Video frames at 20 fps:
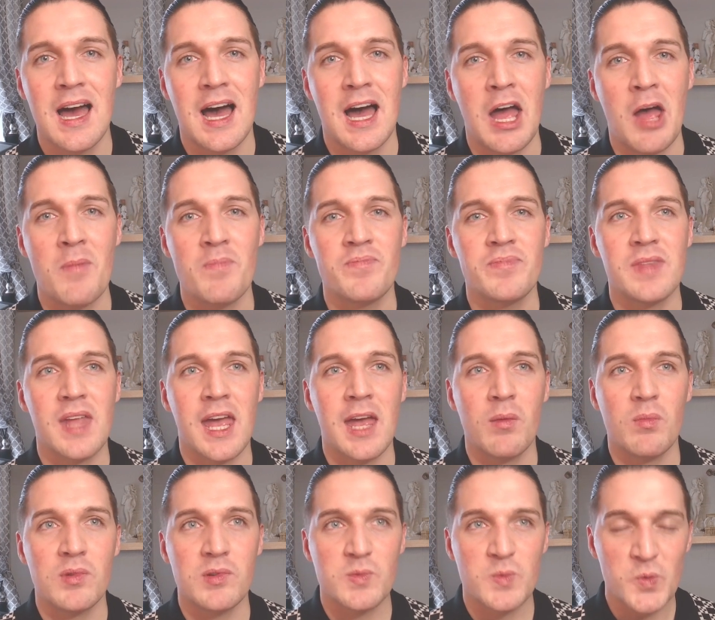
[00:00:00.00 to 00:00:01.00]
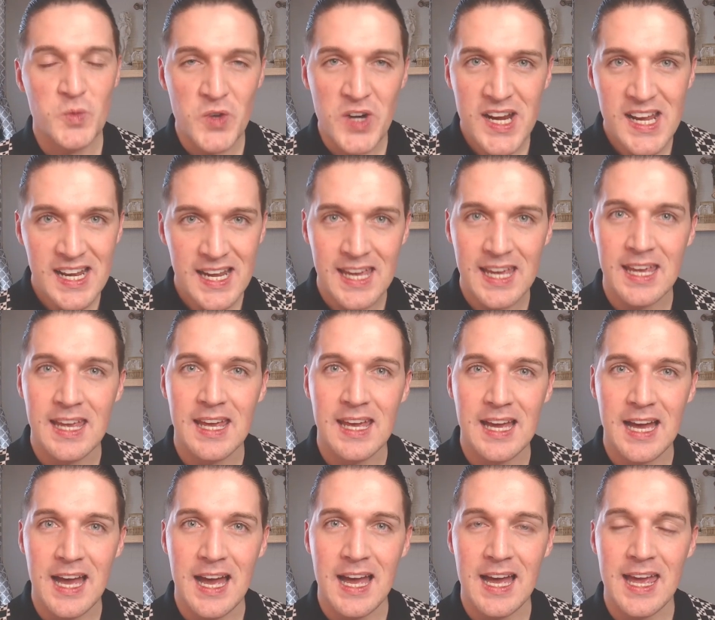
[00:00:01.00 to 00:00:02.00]
um, it was really
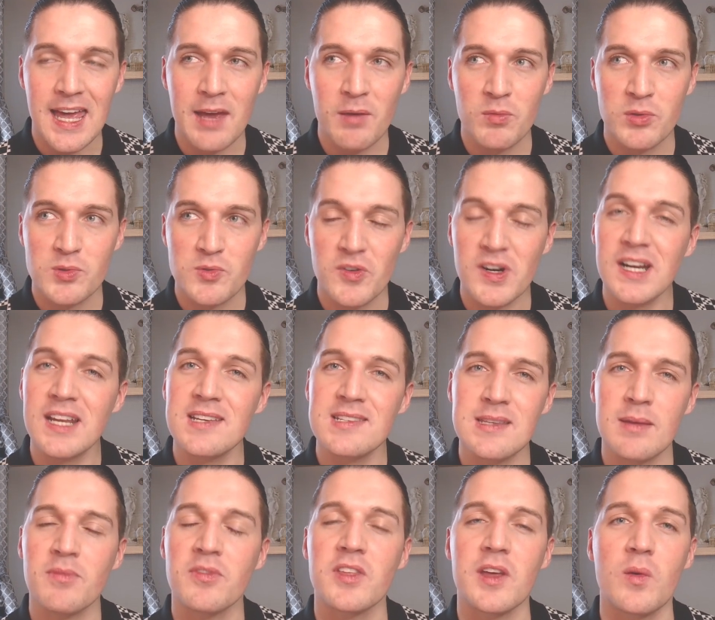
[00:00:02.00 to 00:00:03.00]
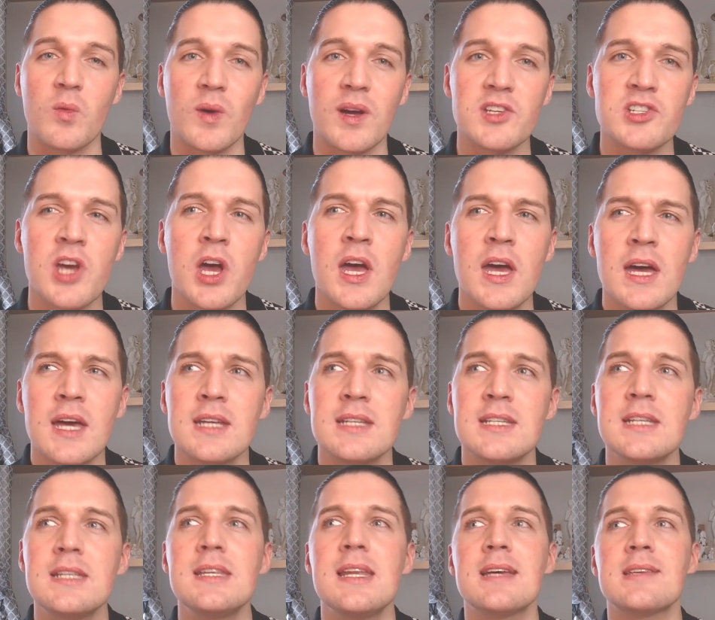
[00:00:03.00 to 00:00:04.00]
it was really something which
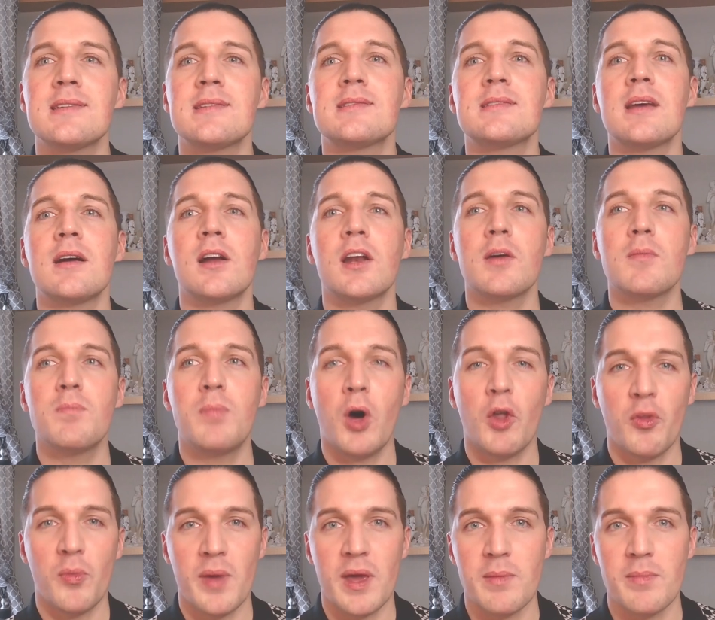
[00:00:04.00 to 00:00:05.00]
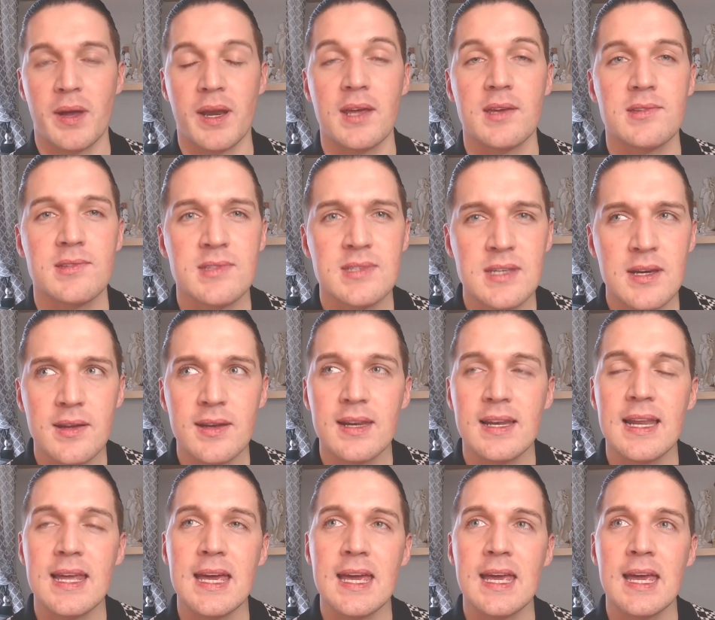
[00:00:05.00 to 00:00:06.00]
didn't necessarily bother me, but it
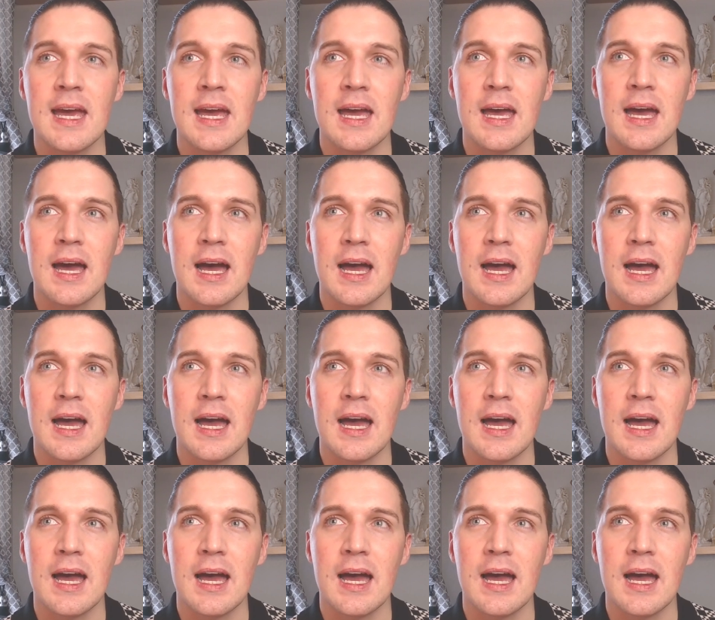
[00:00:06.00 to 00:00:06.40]
certainly